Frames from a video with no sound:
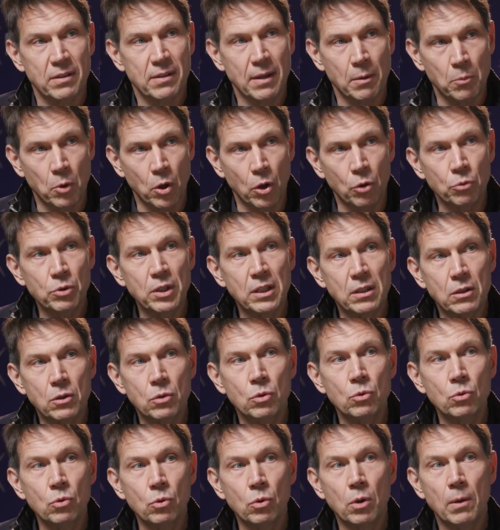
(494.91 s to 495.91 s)
There were only
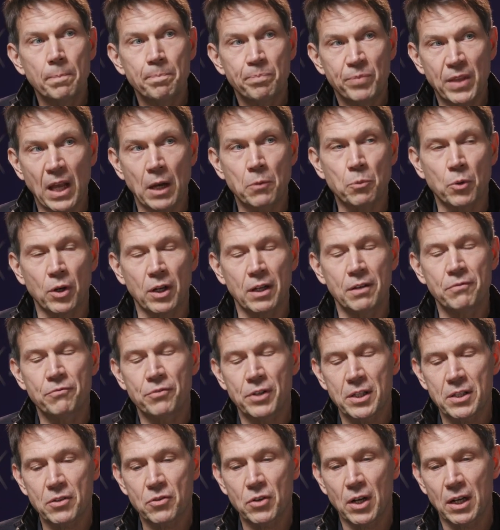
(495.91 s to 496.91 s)
two network
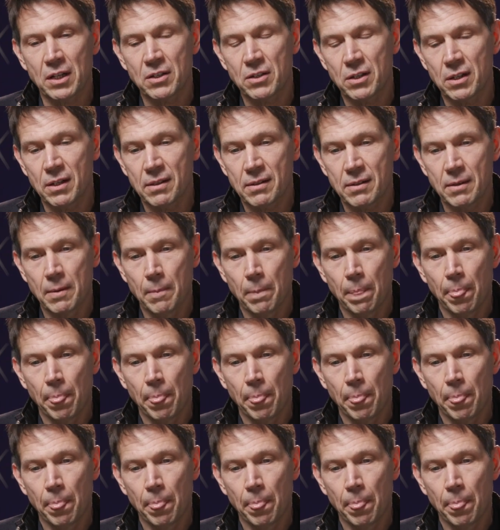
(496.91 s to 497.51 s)
infrastructures,